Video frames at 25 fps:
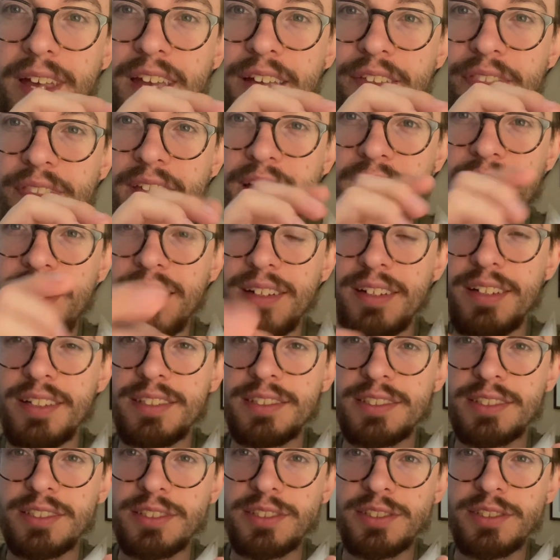and then
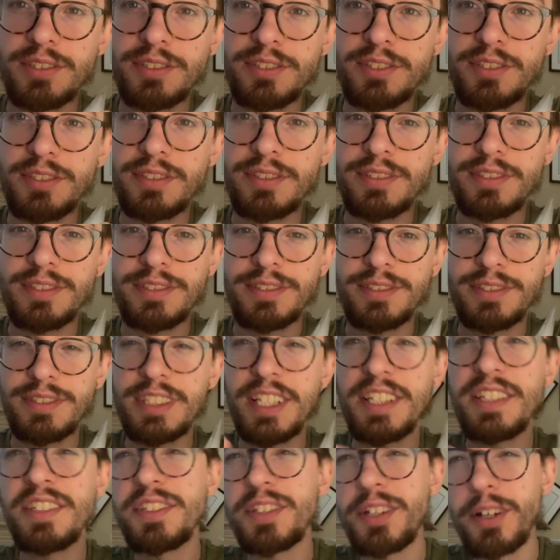
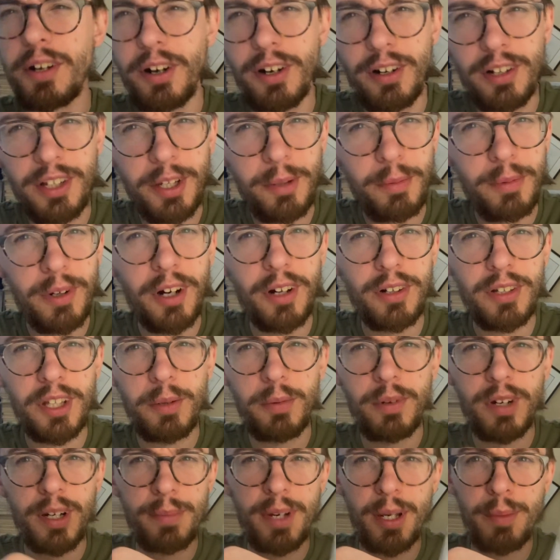this is an early
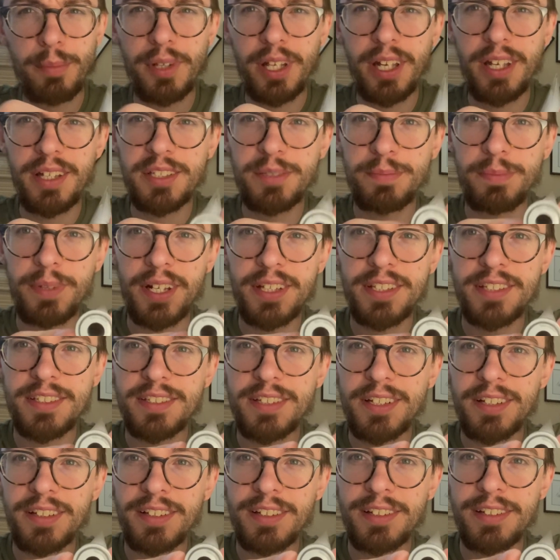one of my blades, but it's
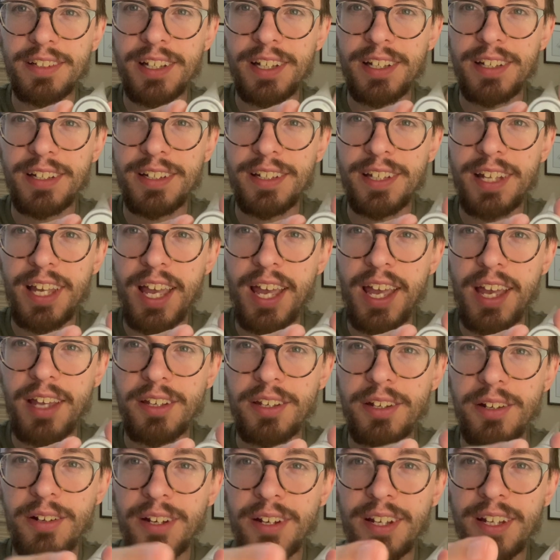still
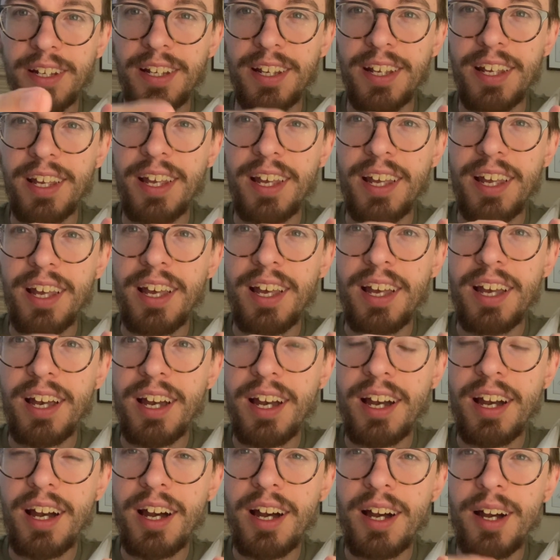accurate.
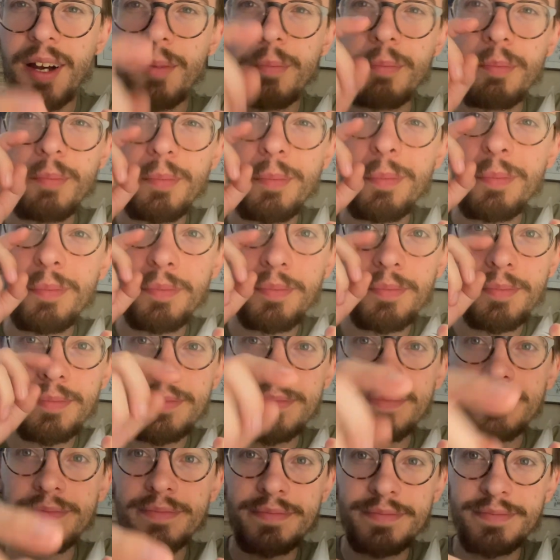
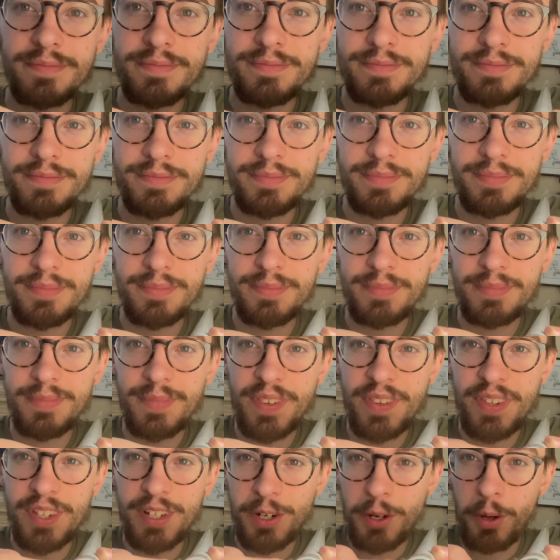
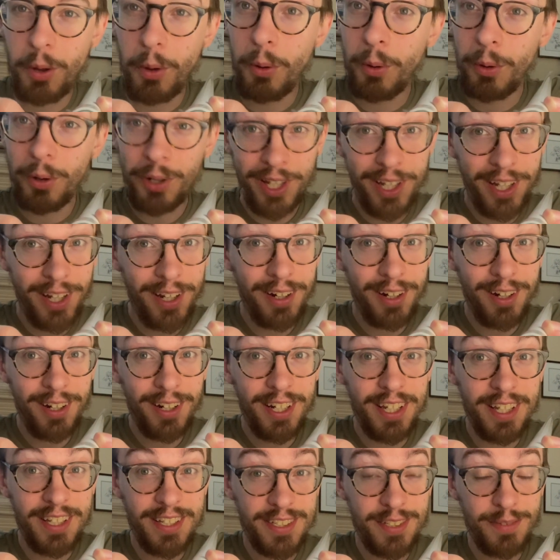The hole here
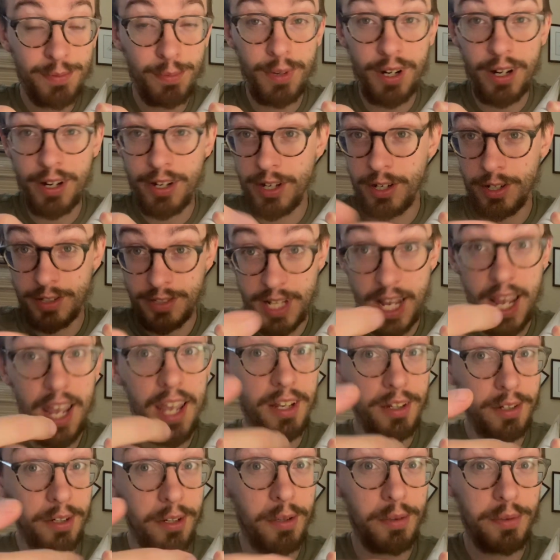is where your
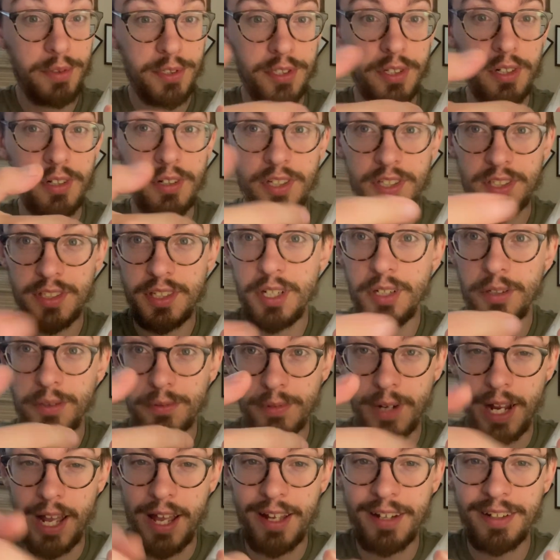tang goes, your steel
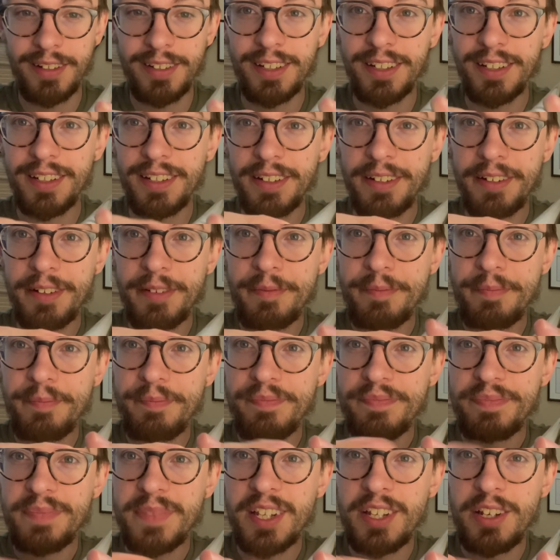rod,
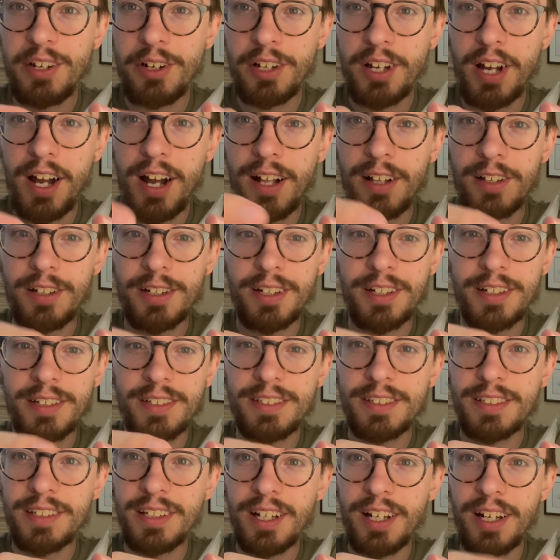your collar,
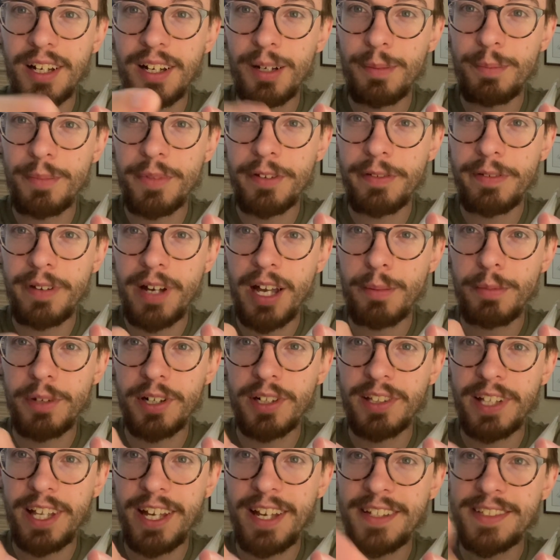the
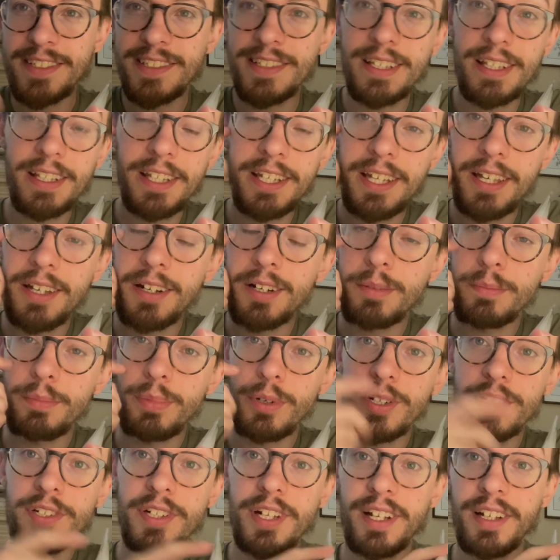fiberglass, and then the inner
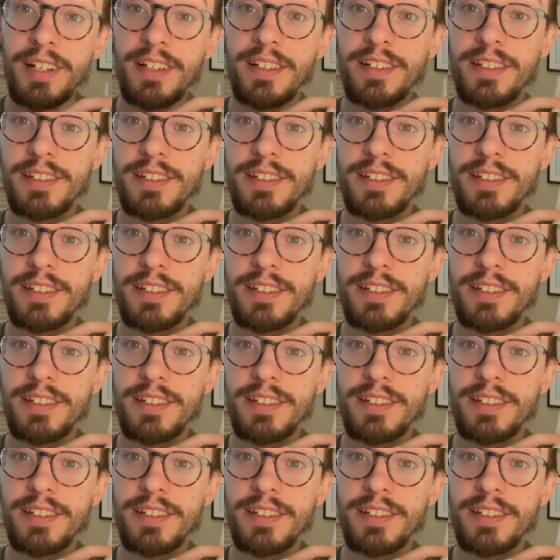bushing,